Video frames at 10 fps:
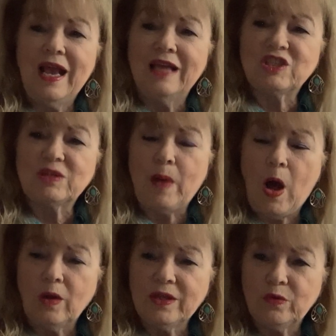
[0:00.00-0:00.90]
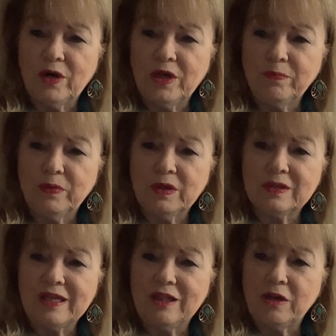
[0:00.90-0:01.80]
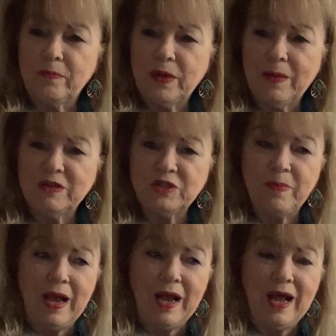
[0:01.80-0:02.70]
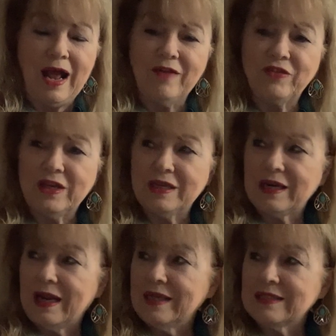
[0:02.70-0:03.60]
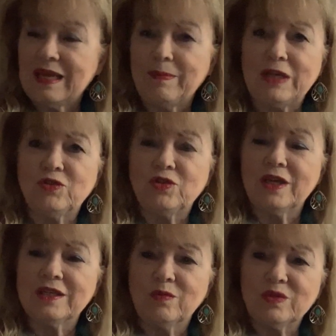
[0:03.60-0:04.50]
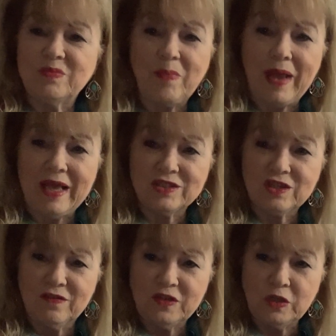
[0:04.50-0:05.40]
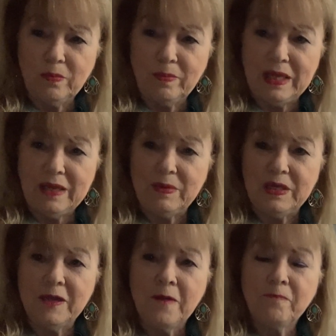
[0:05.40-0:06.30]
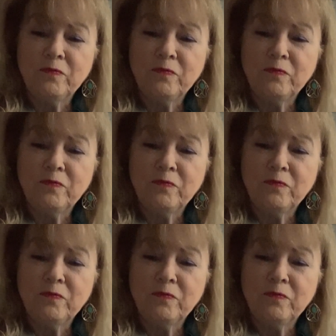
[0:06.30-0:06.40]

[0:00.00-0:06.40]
small literary books, and they're published by, I think last time I checked it was Baskerville maybe,